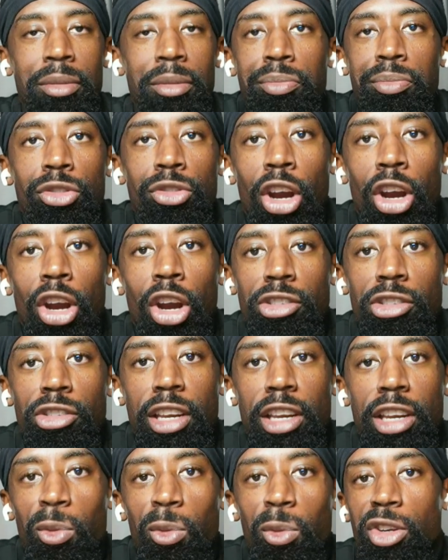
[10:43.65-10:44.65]
charger
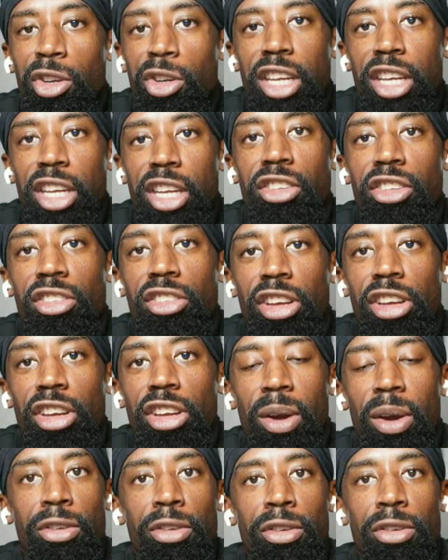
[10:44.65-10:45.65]
network stations. They don't
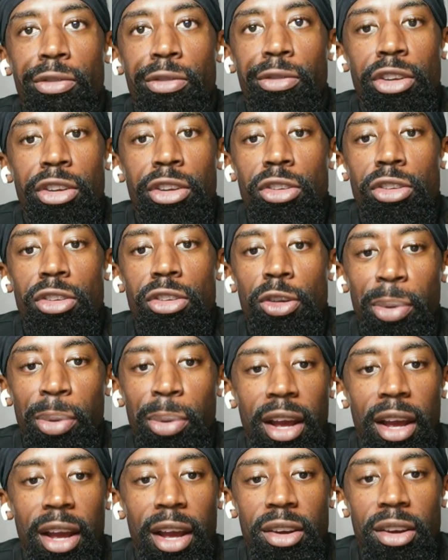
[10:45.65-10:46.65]
have no vendors,
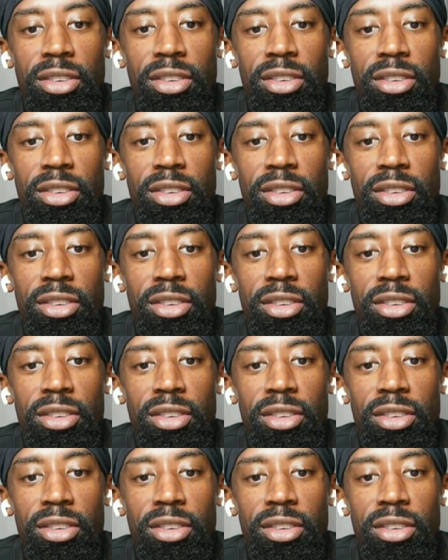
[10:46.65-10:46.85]
suppliers.